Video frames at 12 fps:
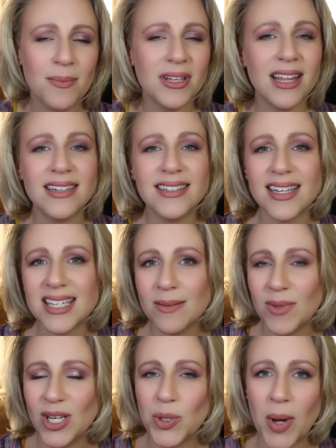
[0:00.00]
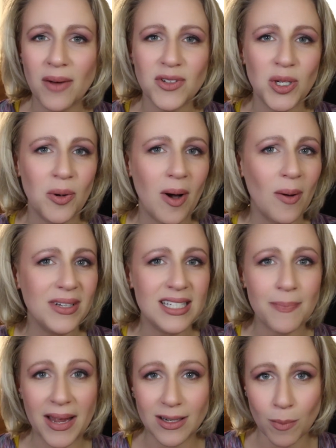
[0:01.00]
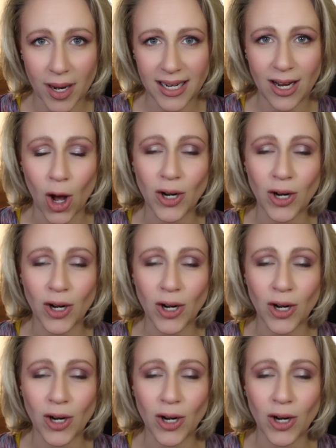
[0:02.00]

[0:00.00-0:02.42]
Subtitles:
but that doesn't mean you have to go out and spend money